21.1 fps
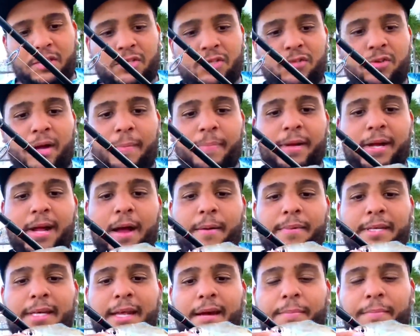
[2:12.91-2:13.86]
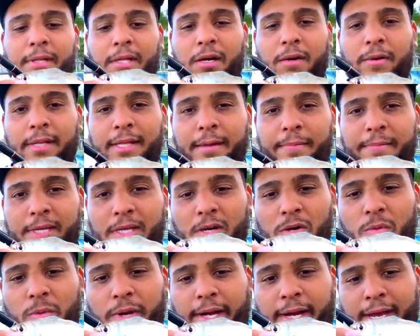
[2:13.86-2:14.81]
Drop a comment down below and let me know
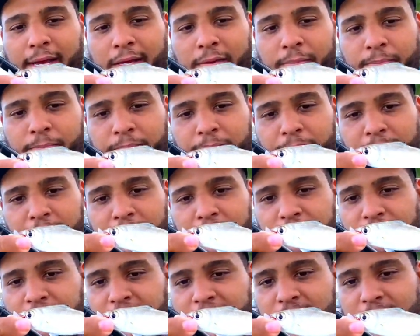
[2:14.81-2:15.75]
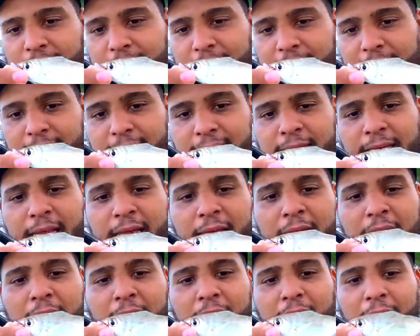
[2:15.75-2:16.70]
what kind of fish this is.
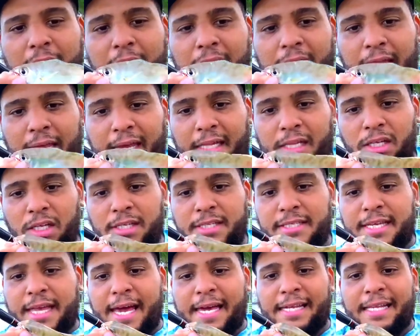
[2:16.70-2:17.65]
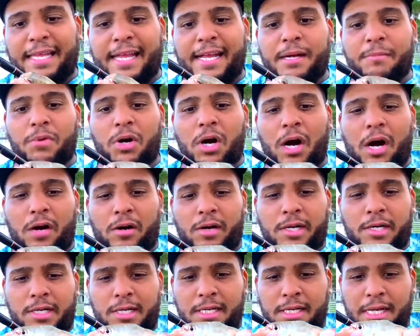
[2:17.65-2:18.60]
It looks kind of like a
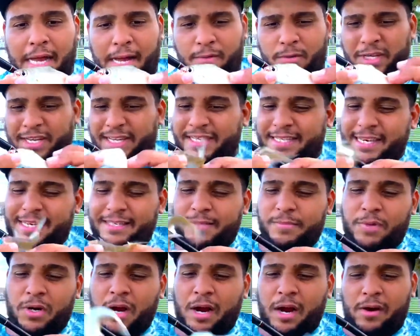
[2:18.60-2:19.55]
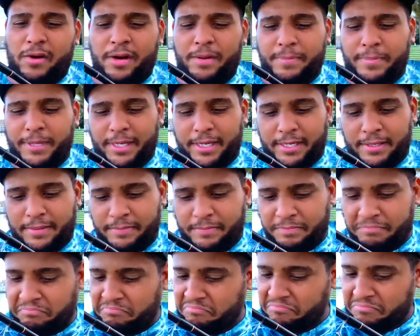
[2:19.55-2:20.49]
Mojarra. I want to say it's a Mojarra, but
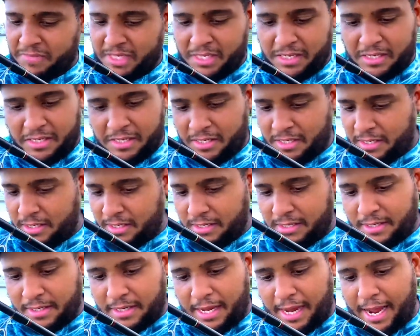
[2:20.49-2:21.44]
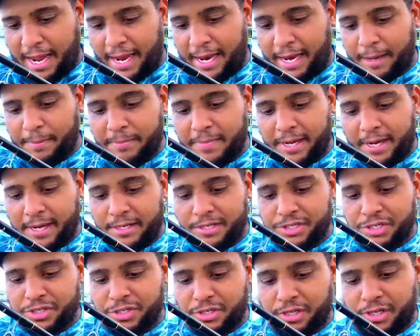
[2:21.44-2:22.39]
I am not
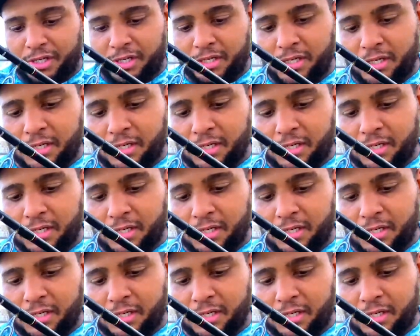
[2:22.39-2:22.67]
sure.